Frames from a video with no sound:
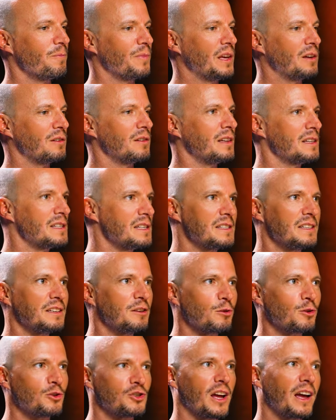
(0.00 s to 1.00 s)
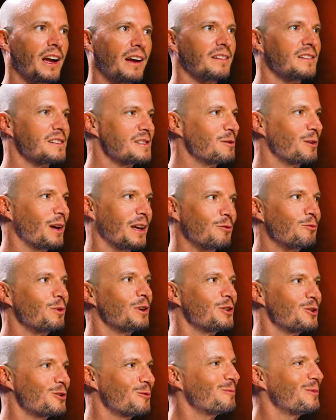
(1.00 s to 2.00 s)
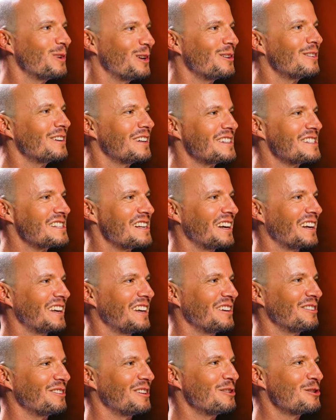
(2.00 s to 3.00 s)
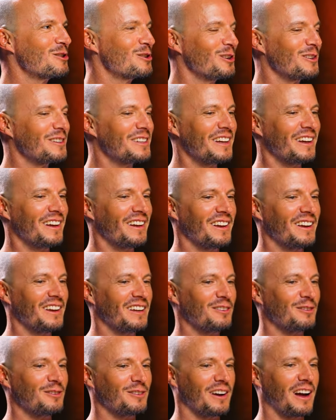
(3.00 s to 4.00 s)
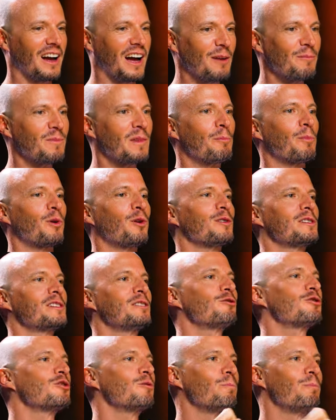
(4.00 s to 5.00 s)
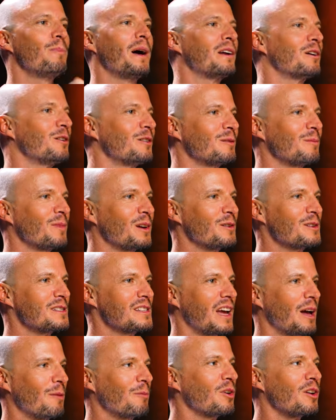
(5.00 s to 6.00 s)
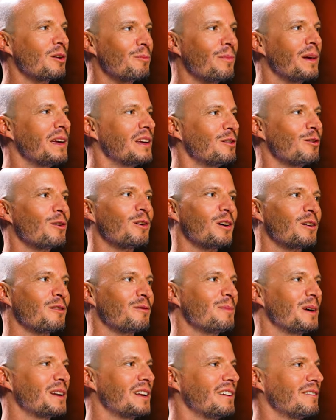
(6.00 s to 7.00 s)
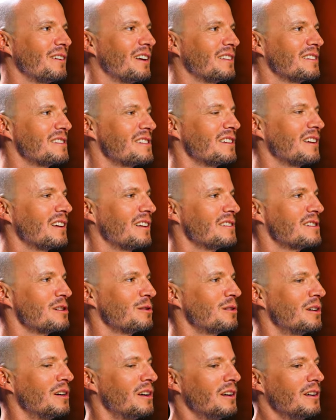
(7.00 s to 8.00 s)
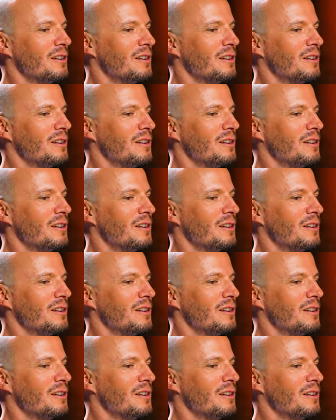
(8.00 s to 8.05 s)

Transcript: you know, this is your chance to get rich, you know, and it's like, you know, you should, you know, I'm the person you should bet on because I'm gonna make you a lot of money, and and so